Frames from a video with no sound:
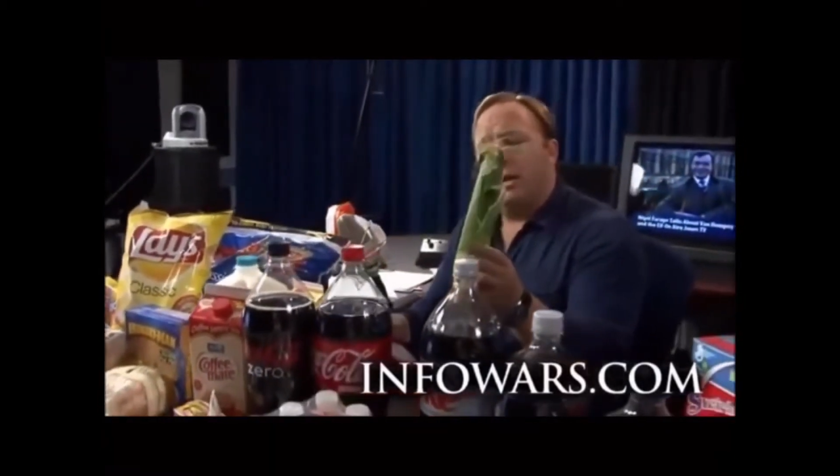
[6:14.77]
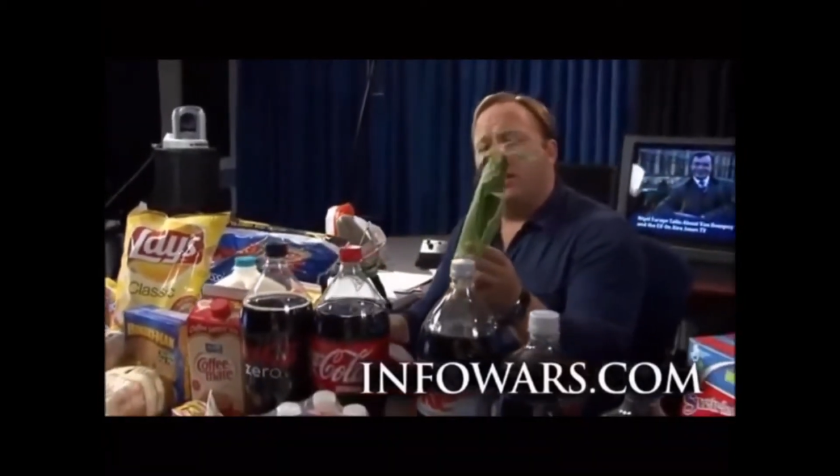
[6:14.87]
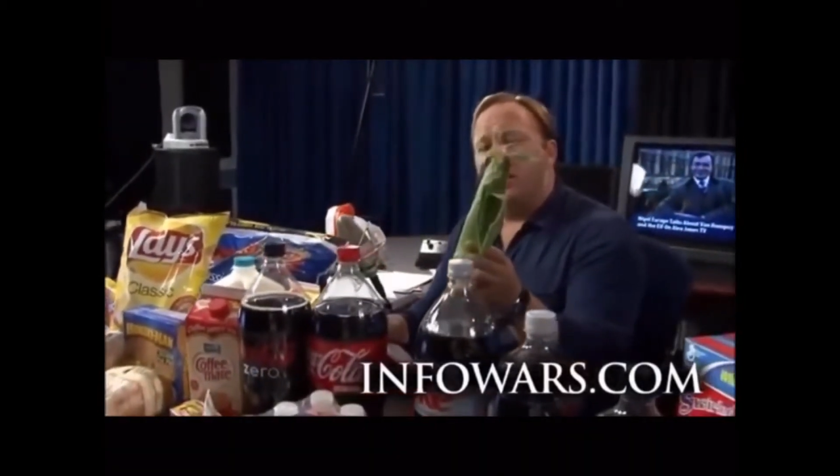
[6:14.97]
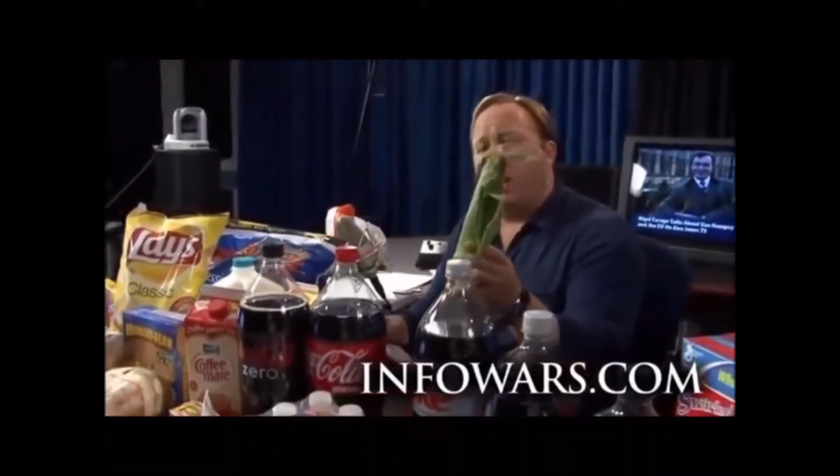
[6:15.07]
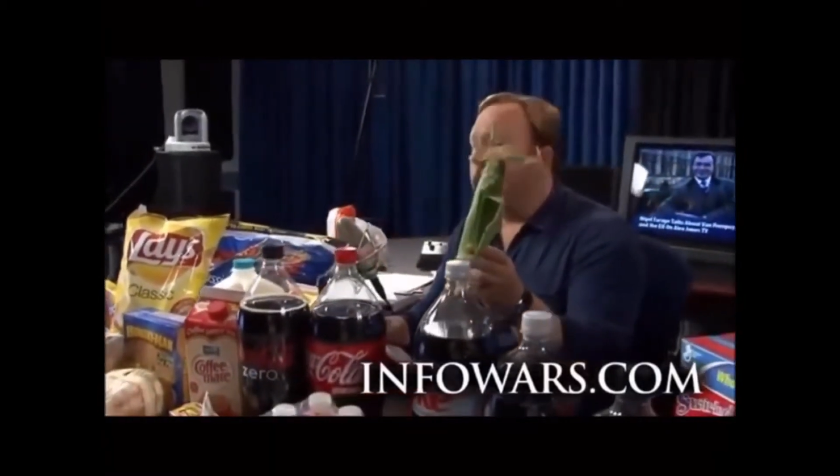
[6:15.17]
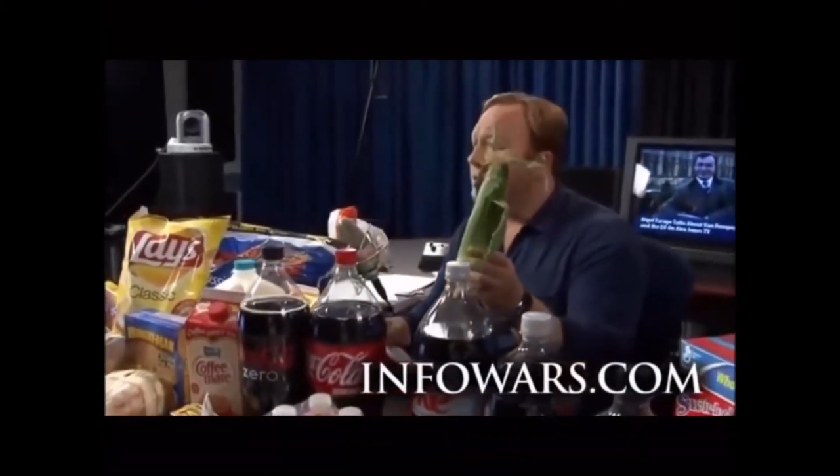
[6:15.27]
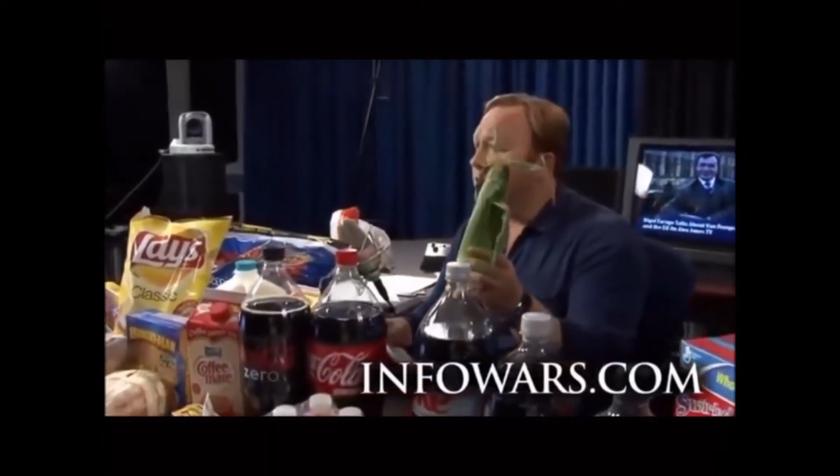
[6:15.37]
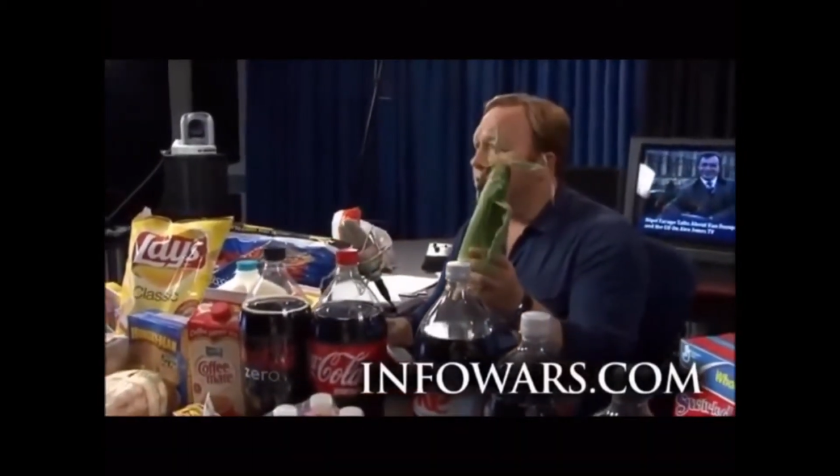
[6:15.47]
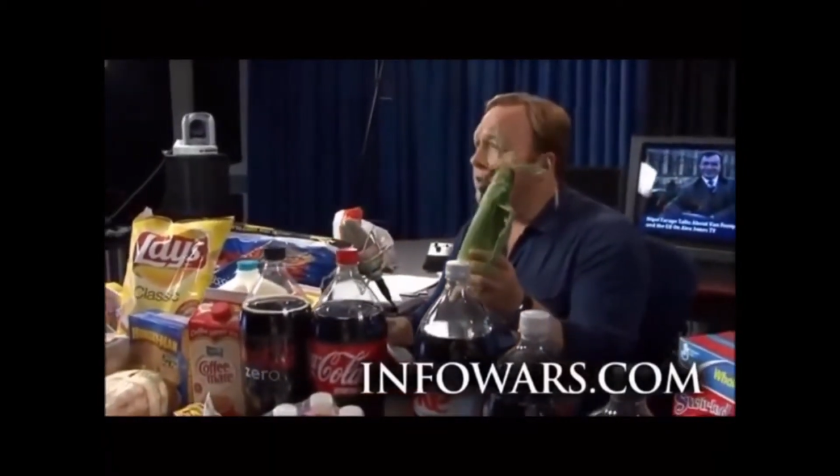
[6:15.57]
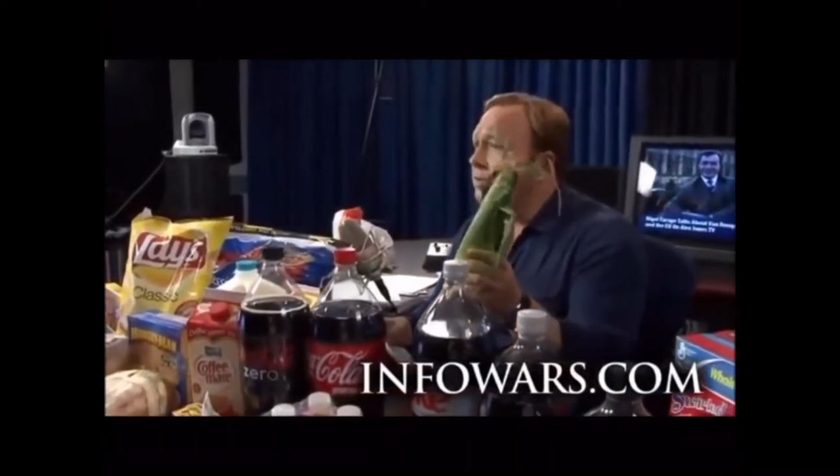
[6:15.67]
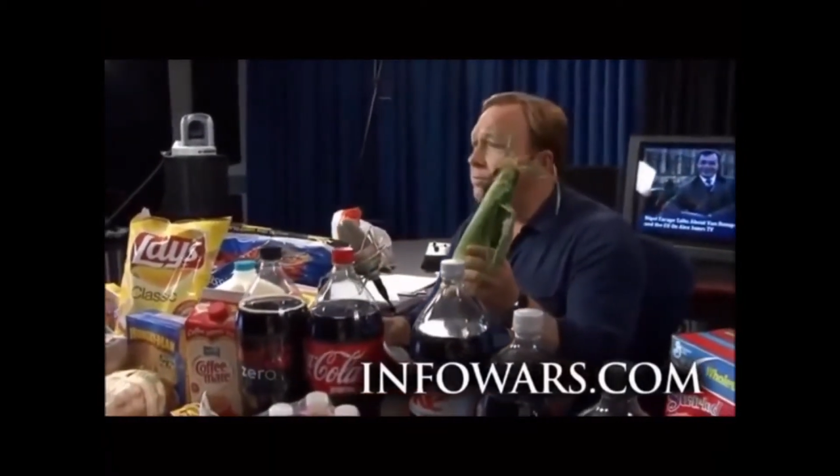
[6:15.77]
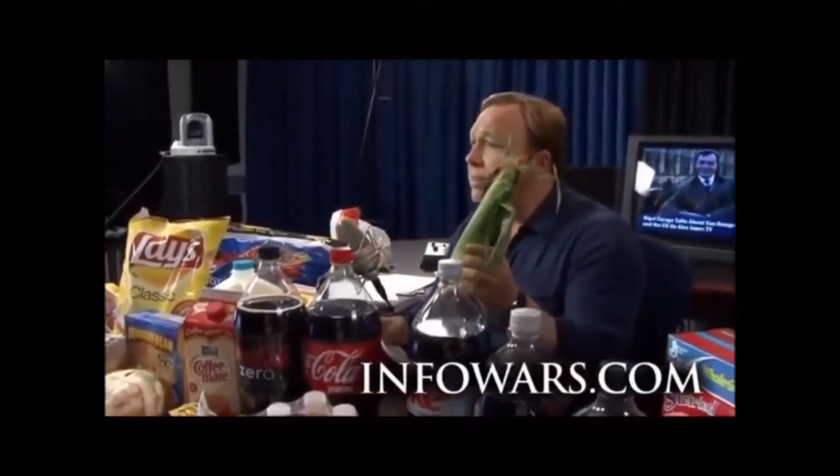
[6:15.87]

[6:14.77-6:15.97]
It grows its